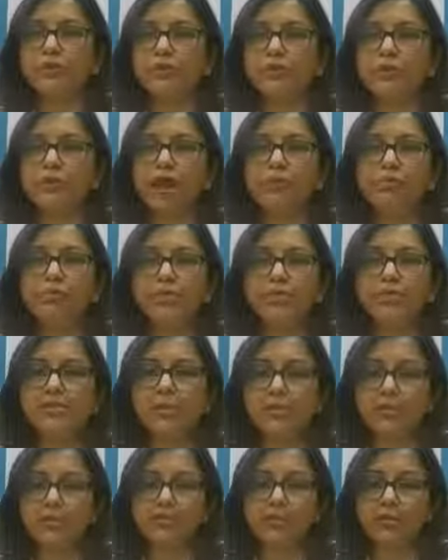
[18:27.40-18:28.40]
carpets
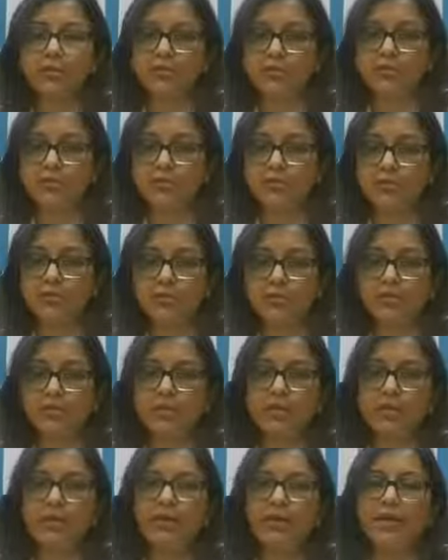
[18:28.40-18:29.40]
in the patient's room,
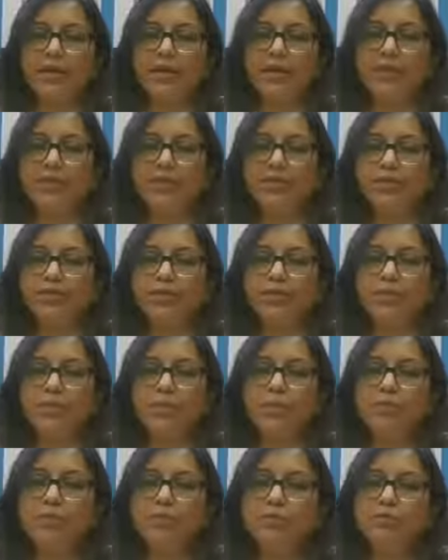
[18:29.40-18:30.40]
and the
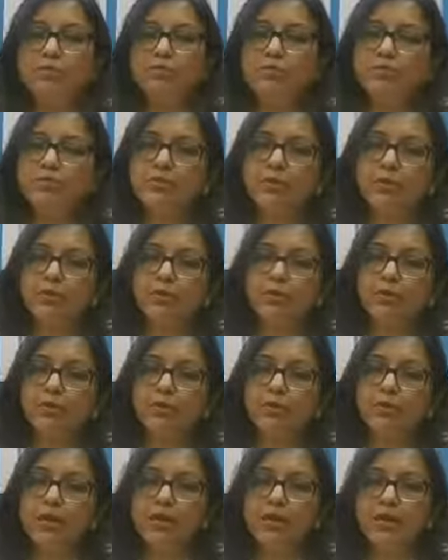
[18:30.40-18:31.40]
patient's room should
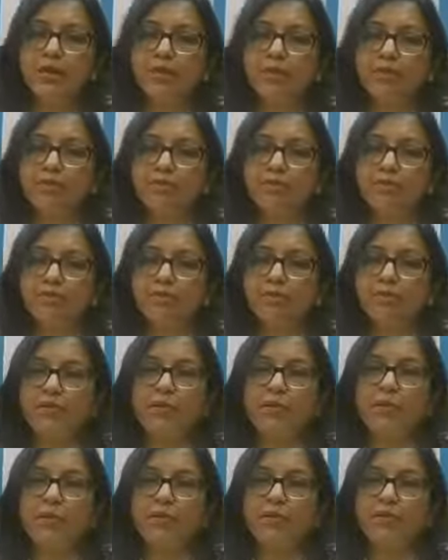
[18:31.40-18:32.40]
not be
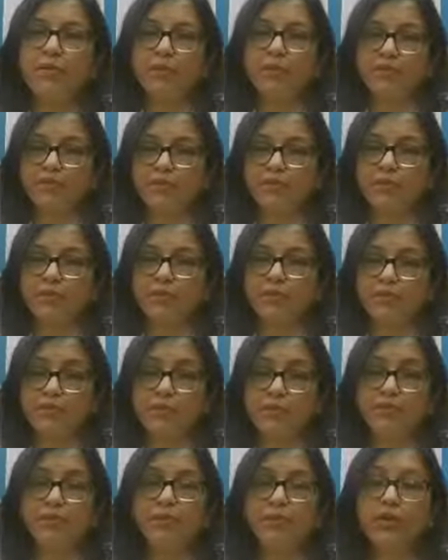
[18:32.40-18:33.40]
very humid,
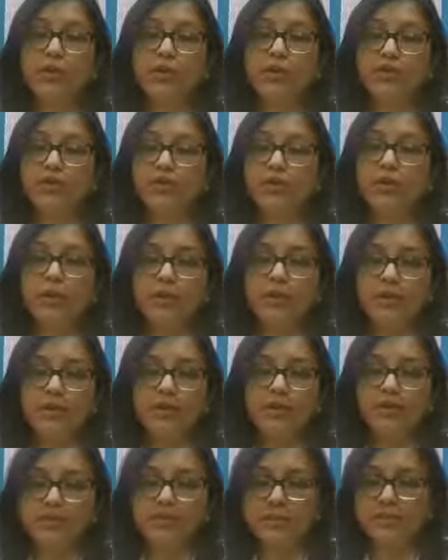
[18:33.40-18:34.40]
should not have a high
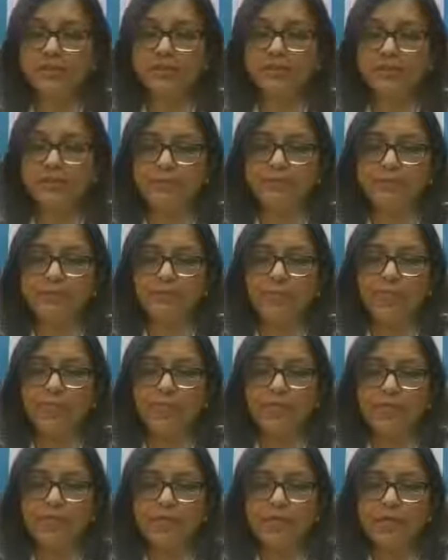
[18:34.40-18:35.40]
humidity.
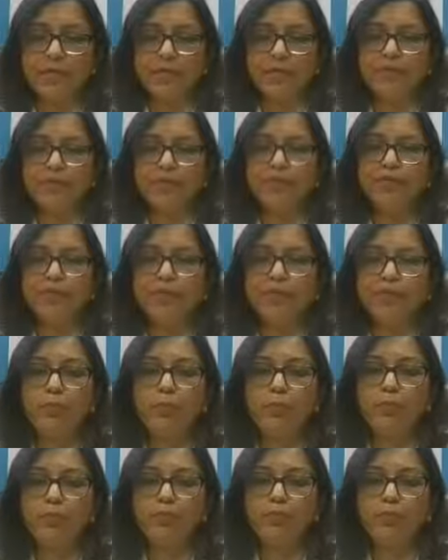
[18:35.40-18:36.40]
For
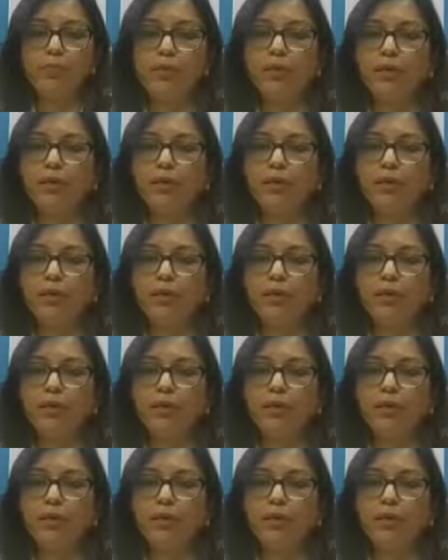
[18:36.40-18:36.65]
pollen,